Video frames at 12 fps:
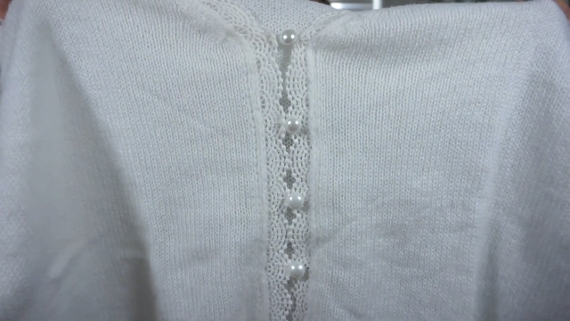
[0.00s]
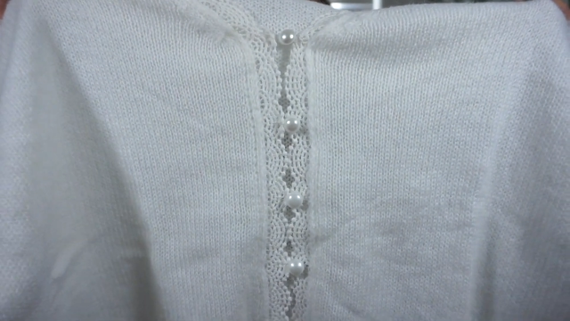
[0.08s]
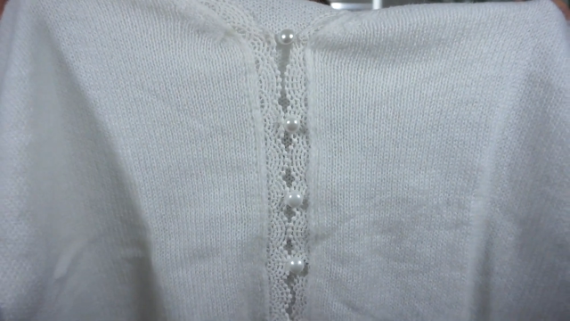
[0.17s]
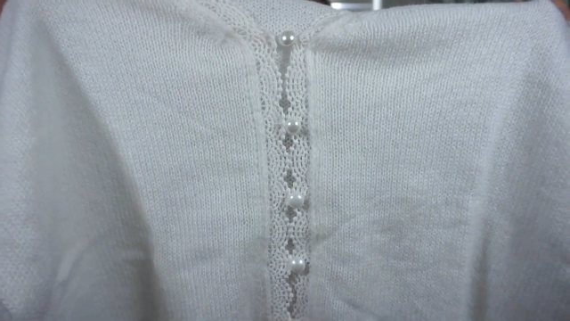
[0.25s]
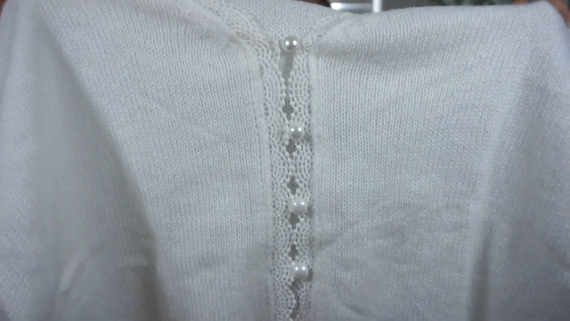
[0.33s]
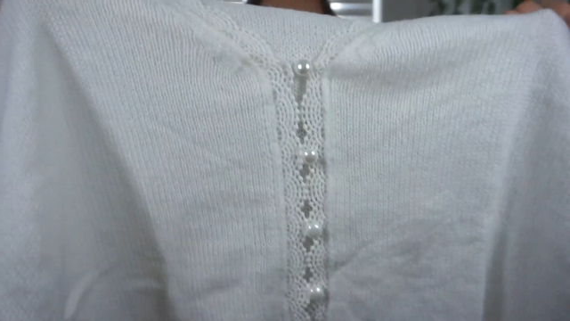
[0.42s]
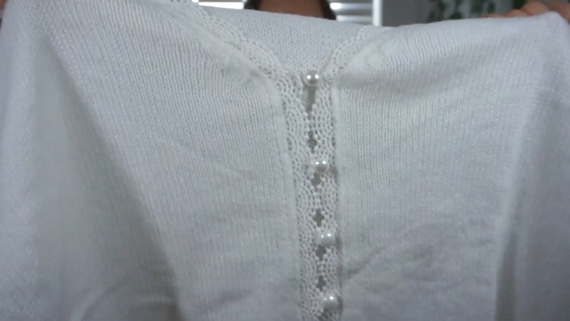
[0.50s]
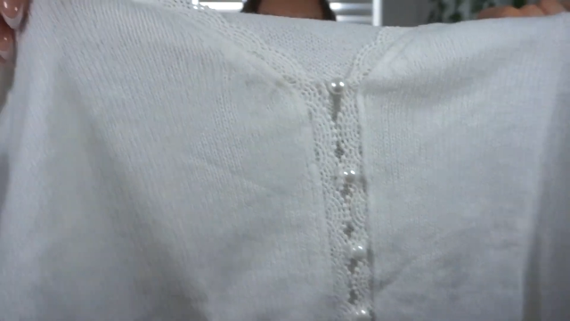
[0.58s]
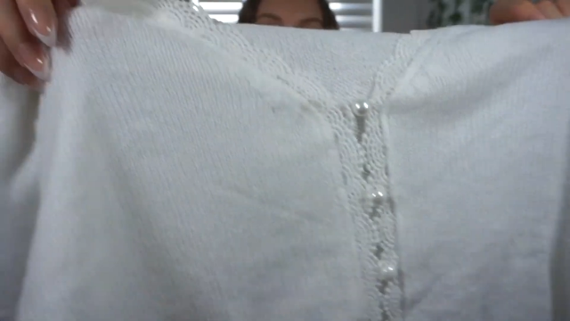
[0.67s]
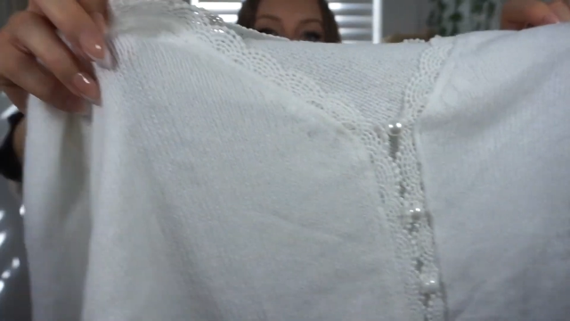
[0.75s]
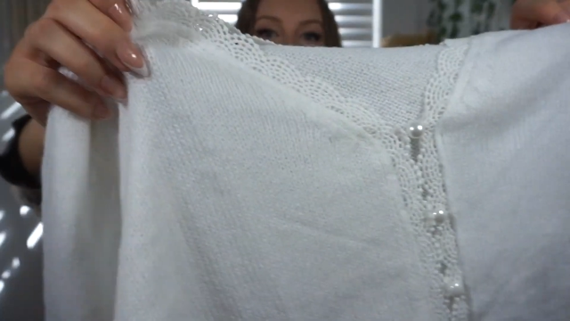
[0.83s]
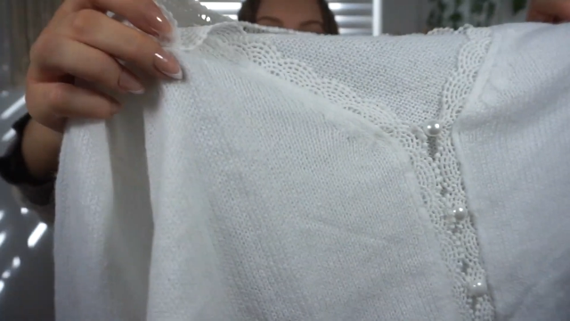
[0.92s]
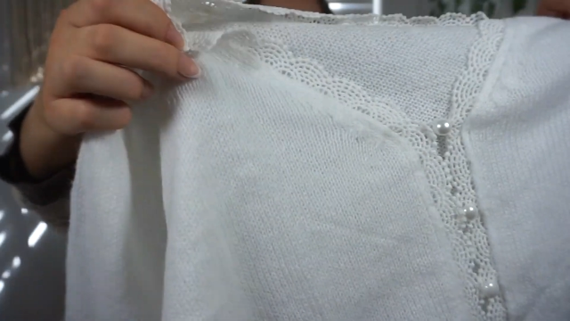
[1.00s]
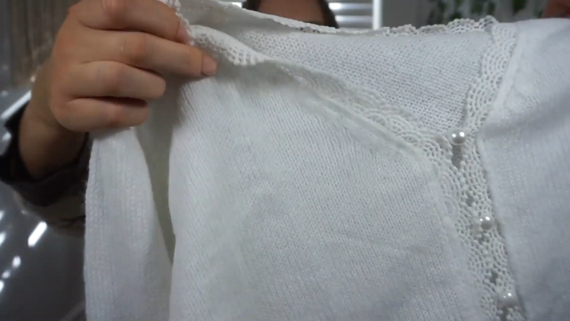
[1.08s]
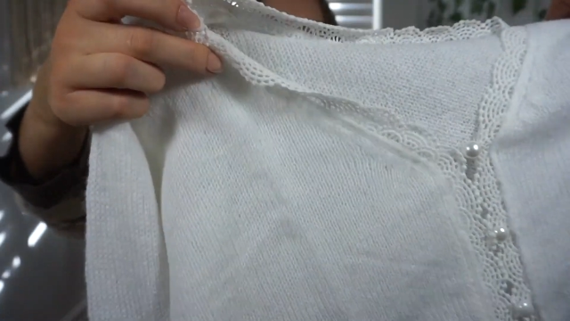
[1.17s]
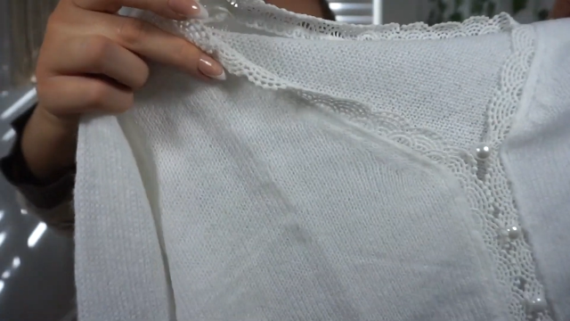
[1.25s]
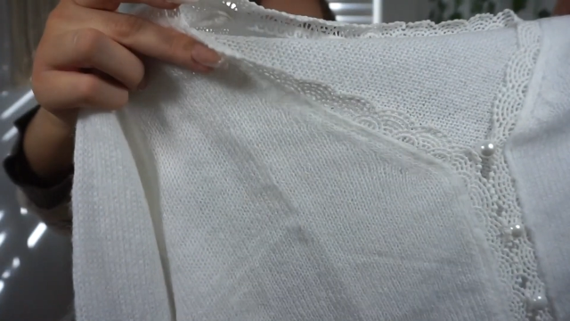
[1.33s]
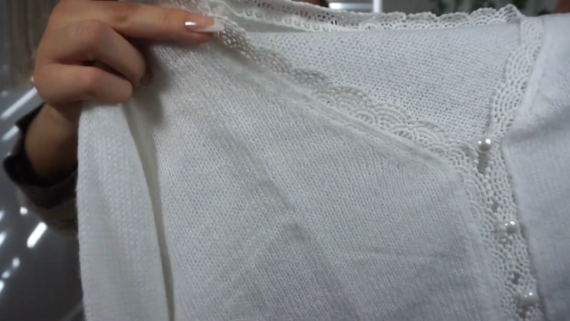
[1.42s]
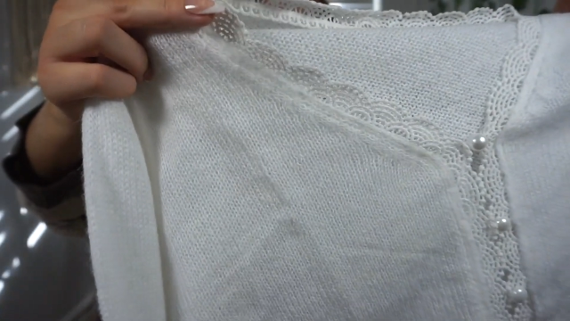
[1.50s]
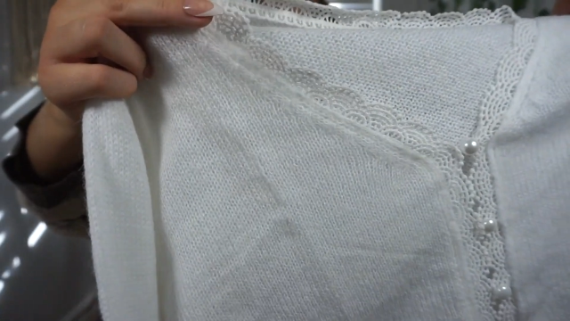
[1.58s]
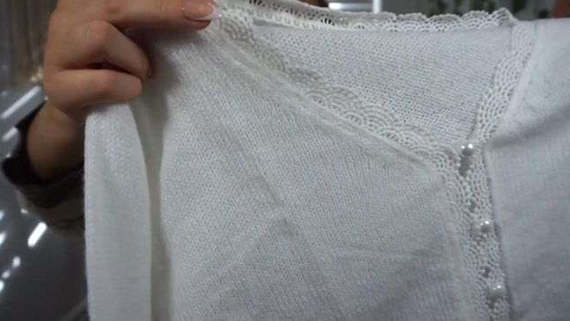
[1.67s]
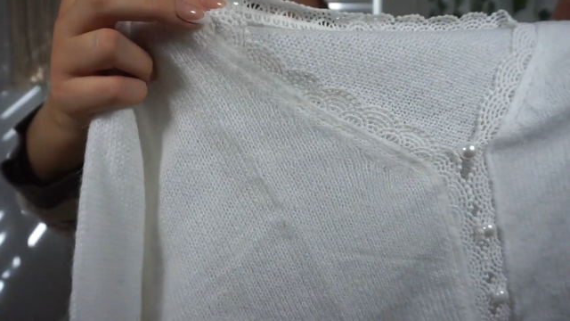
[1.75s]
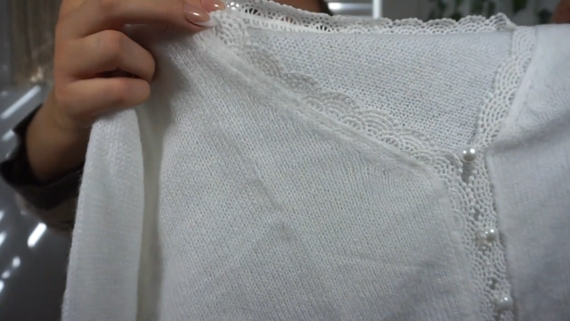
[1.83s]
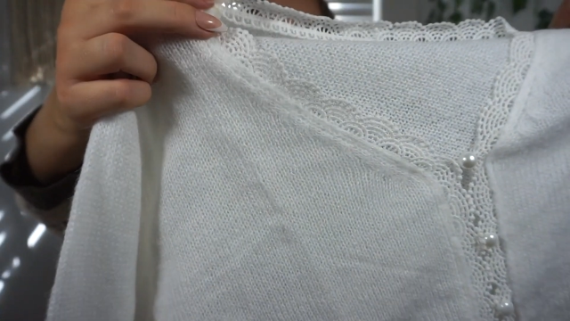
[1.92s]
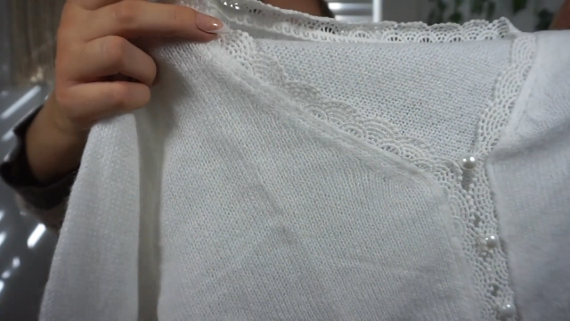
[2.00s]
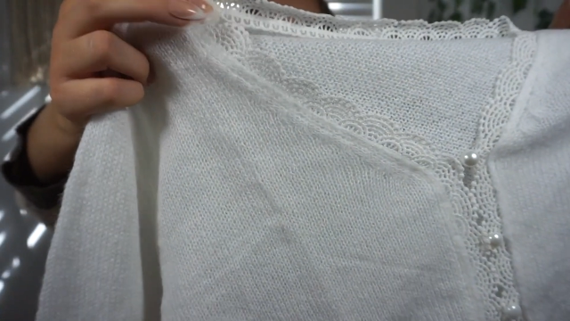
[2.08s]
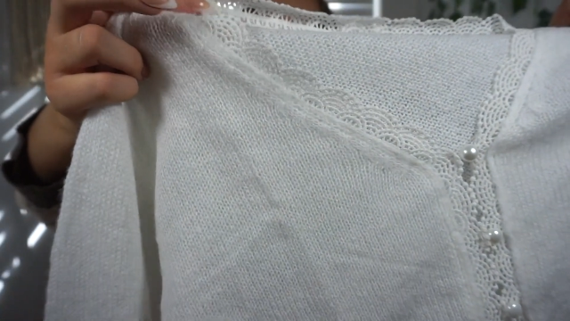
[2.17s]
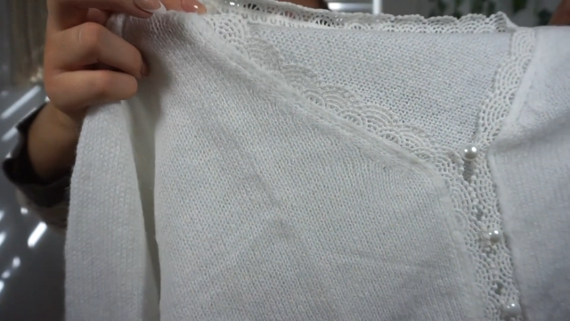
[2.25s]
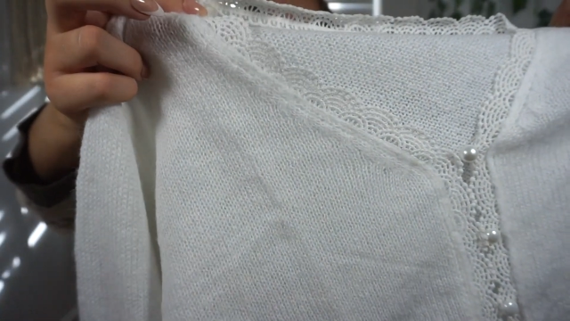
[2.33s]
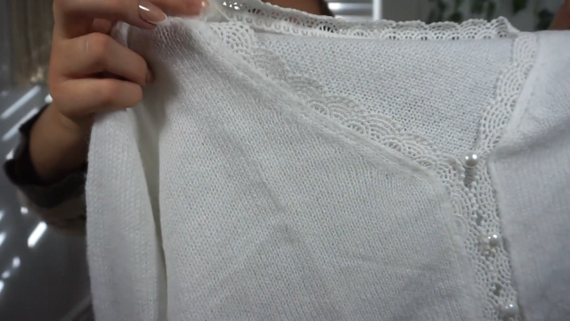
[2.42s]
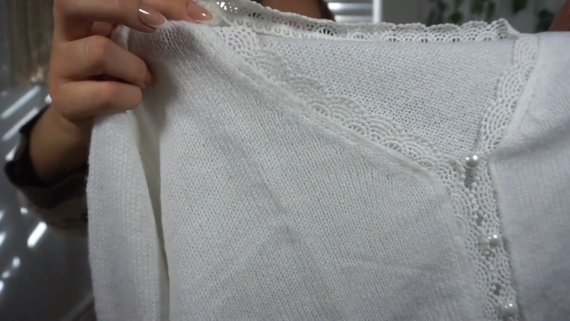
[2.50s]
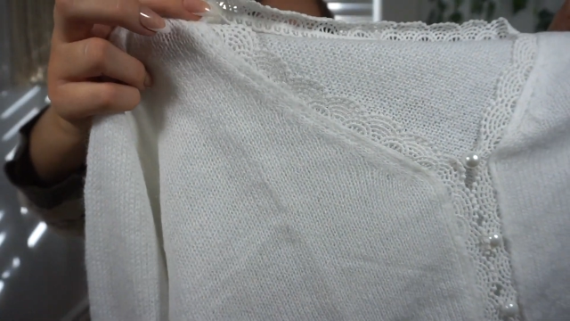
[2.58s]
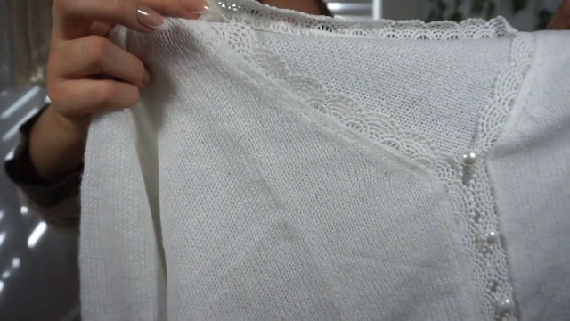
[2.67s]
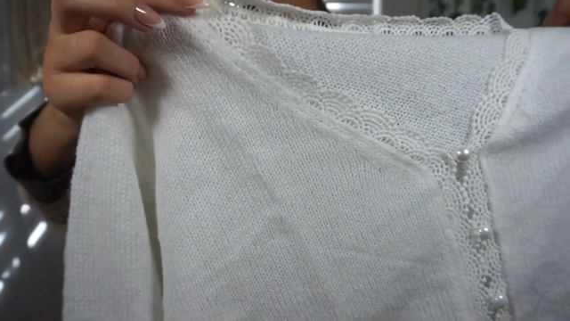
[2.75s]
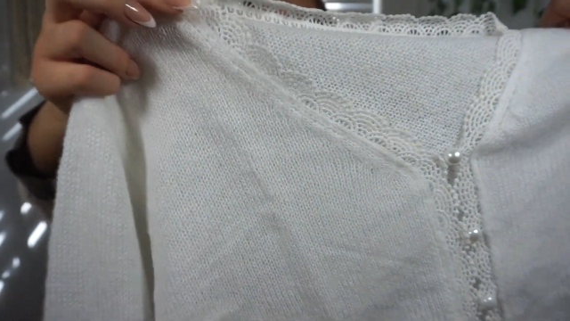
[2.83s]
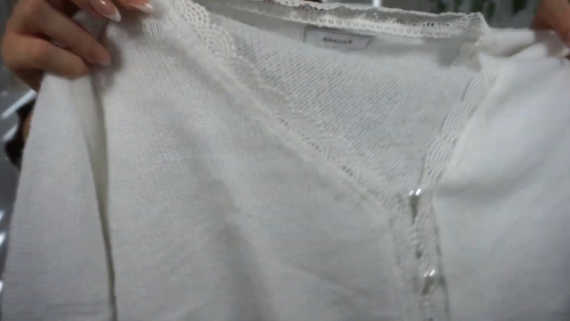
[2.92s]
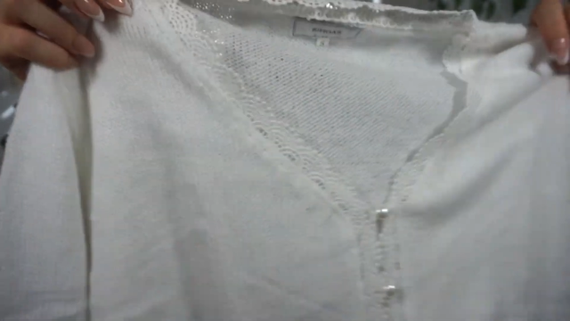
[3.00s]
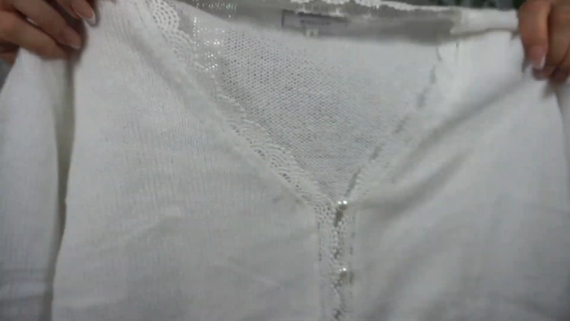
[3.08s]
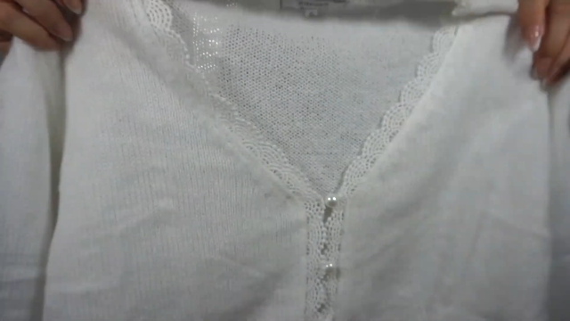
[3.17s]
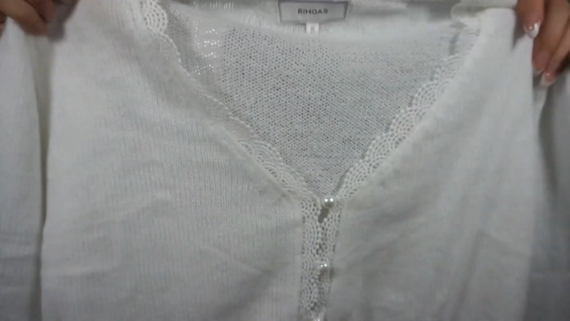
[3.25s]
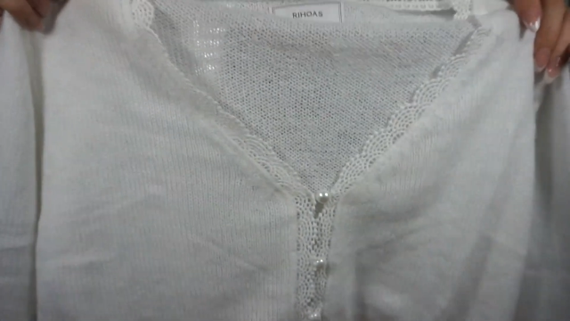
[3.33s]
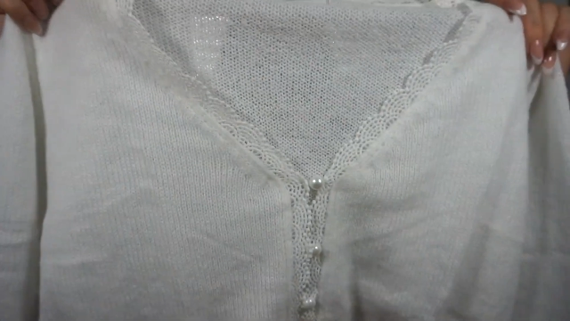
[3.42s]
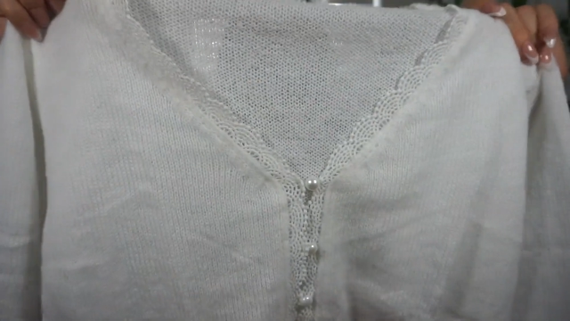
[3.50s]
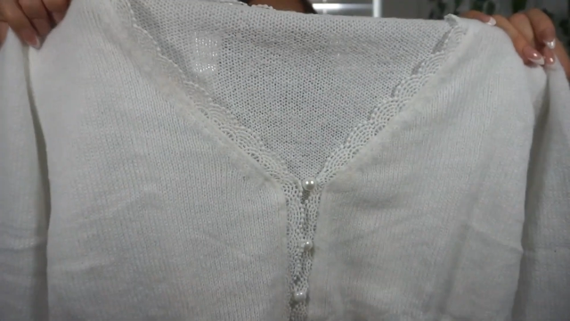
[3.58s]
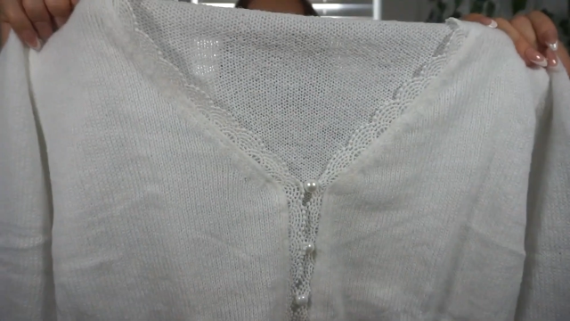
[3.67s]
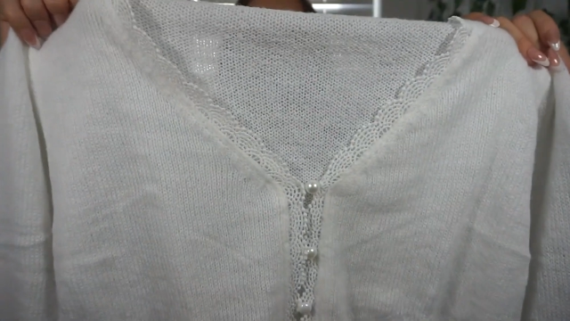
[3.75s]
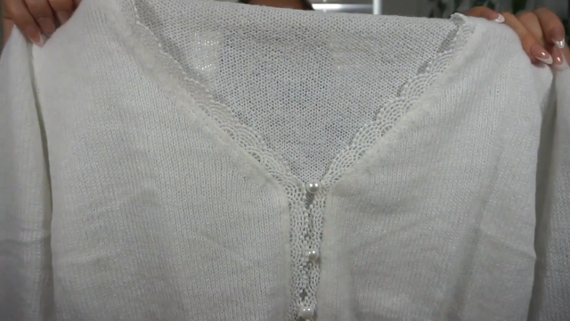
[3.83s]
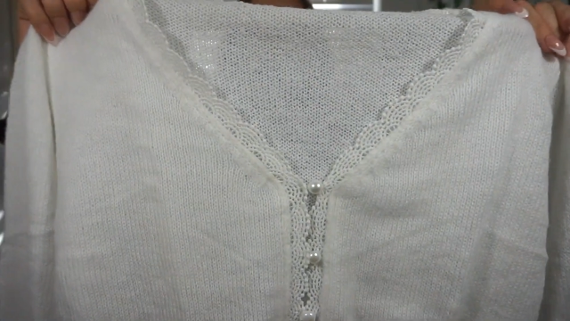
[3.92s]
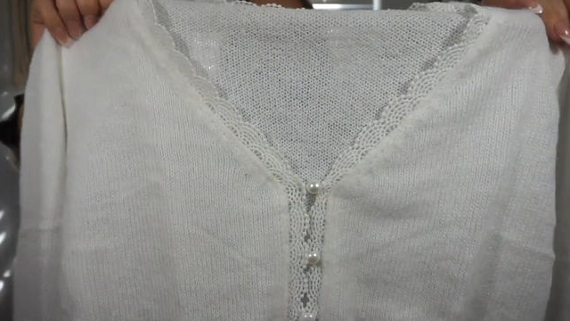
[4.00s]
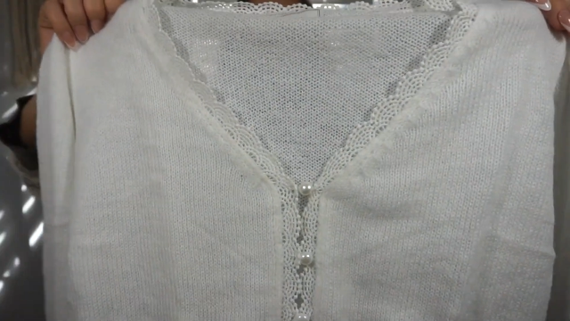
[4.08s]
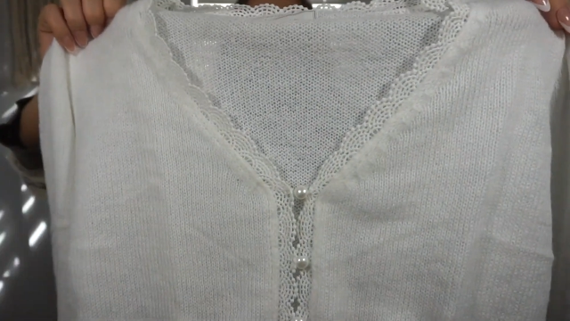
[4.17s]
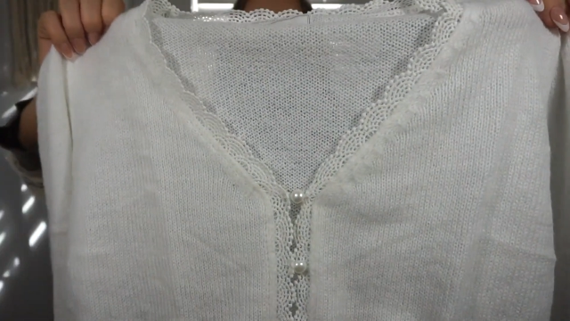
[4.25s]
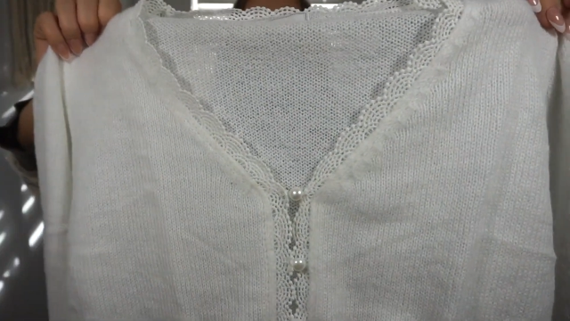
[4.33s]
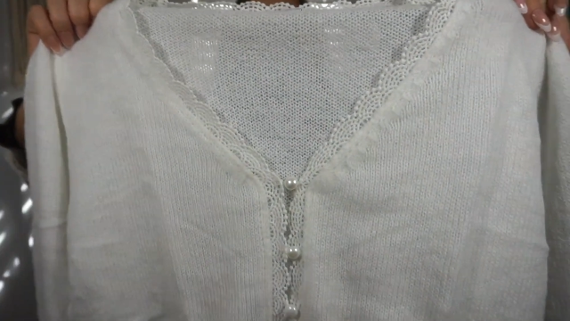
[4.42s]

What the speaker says: [unreadable: no face in view]